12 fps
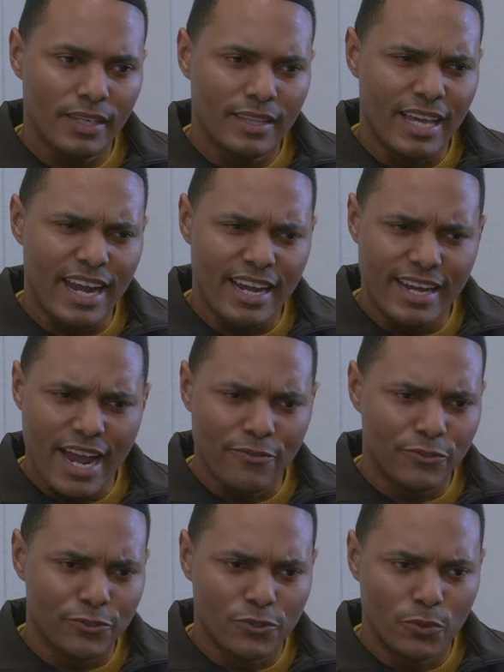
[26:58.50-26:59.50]
that had an
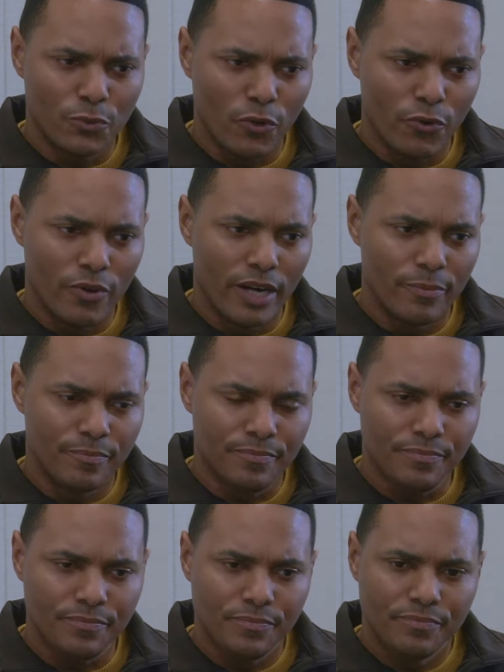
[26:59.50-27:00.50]
after-school program
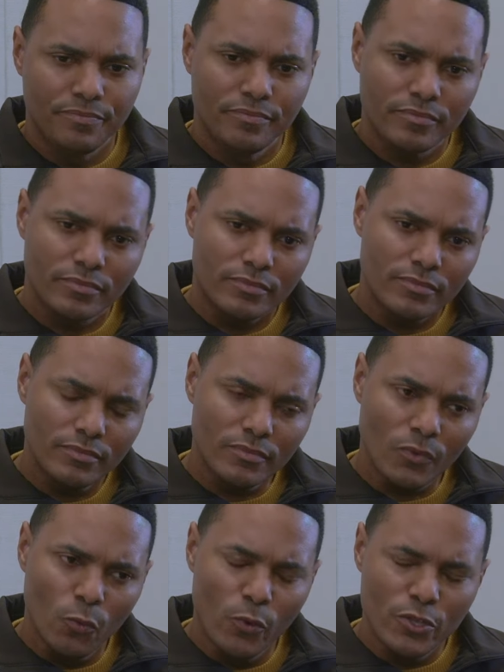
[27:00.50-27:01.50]

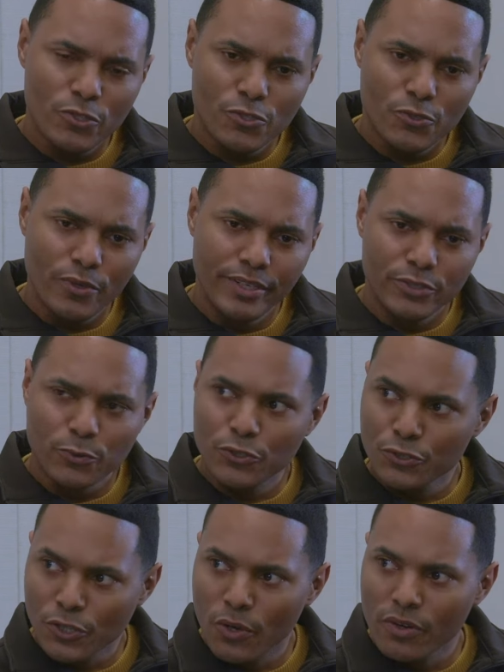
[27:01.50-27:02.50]
where the students were
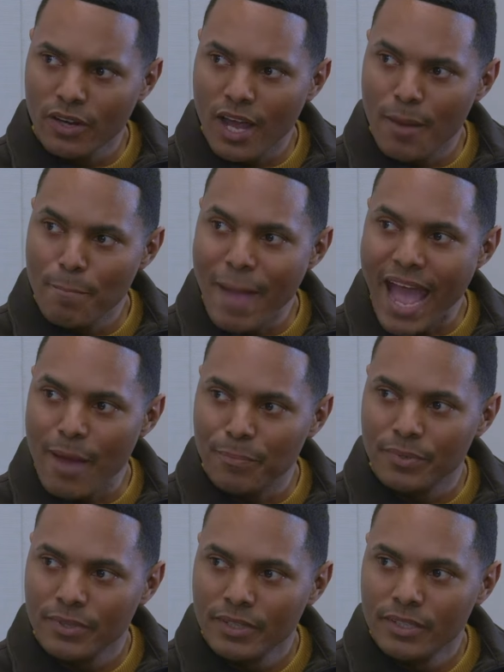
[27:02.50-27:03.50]
shown a
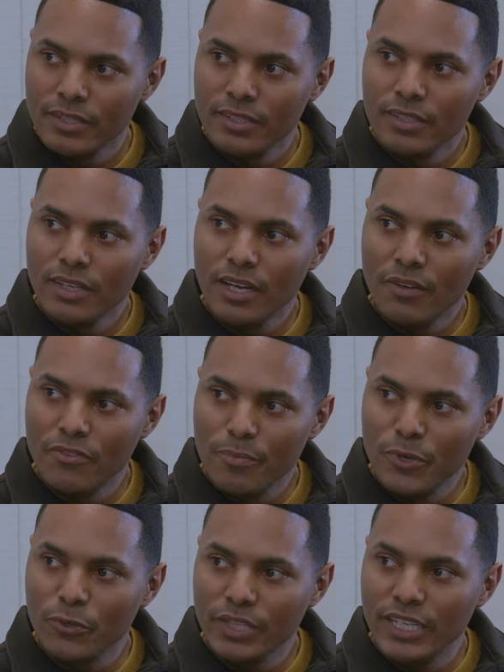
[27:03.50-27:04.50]
map of the
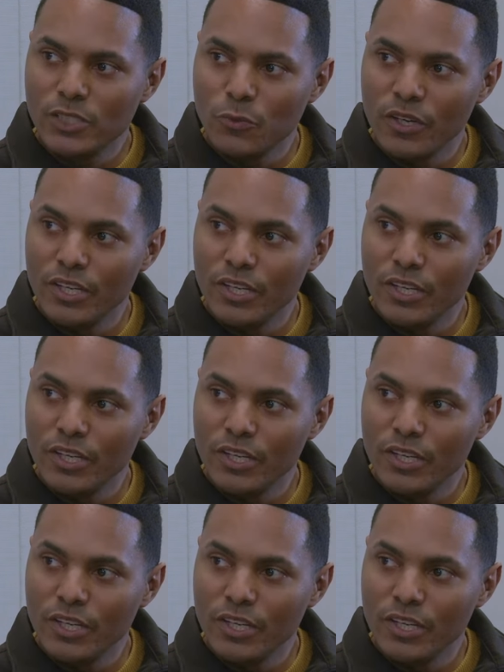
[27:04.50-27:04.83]
Middle East where